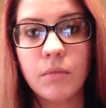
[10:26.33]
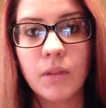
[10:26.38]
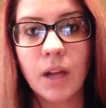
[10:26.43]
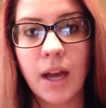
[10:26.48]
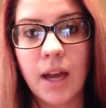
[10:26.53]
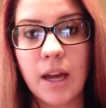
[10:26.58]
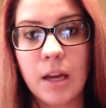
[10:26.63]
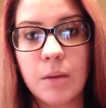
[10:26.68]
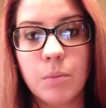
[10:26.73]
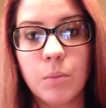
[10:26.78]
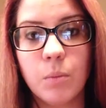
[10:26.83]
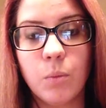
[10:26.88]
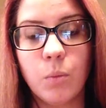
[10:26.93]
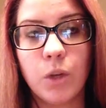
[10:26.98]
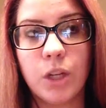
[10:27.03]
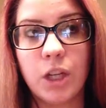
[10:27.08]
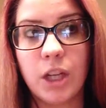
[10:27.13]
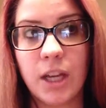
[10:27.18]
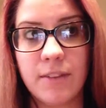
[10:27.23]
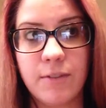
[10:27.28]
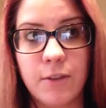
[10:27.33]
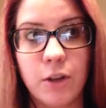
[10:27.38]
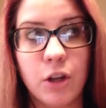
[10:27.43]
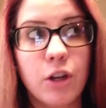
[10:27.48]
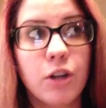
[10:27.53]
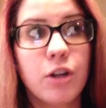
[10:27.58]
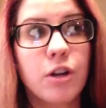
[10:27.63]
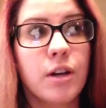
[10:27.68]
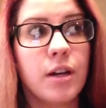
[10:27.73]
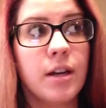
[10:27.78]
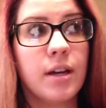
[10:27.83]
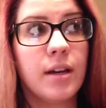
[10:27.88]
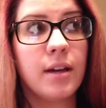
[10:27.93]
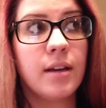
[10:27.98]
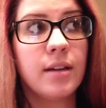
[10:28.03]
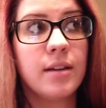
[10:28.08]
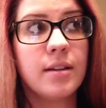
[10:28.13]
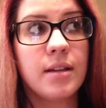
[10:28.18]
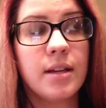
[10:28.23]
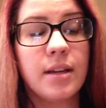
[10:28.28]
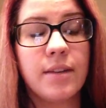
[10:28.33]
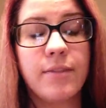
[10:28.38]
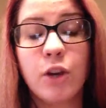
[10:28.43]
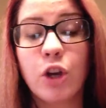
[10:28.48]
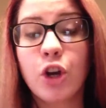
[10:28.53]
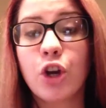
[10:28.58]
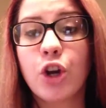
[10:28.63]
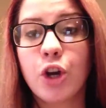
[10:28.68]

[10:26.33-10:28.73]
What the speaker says: If your